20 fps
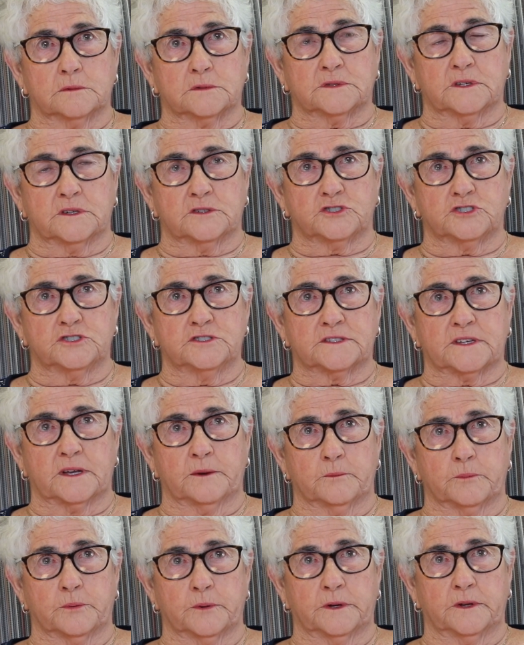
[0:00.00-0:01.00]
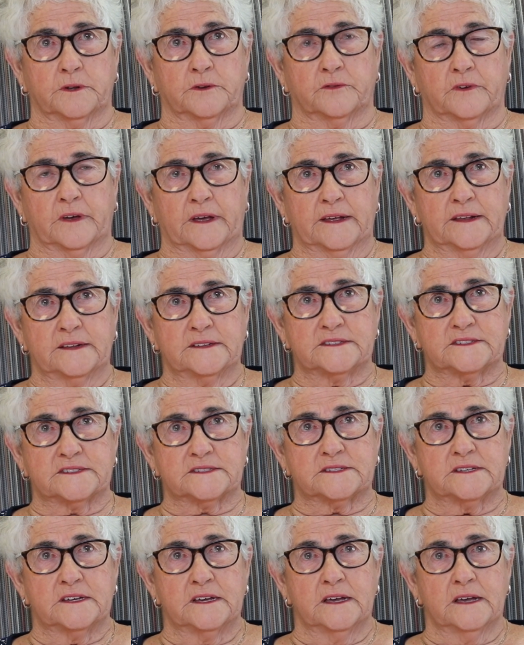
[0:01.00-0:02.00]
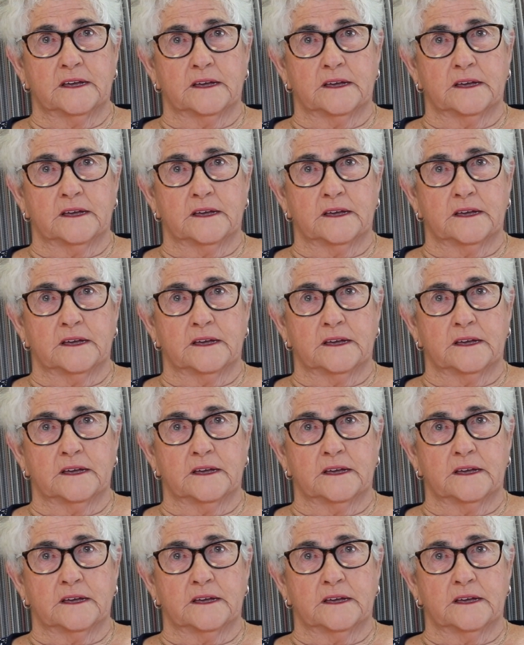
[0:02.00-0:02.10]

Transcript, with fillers: so she's come pretty advanced.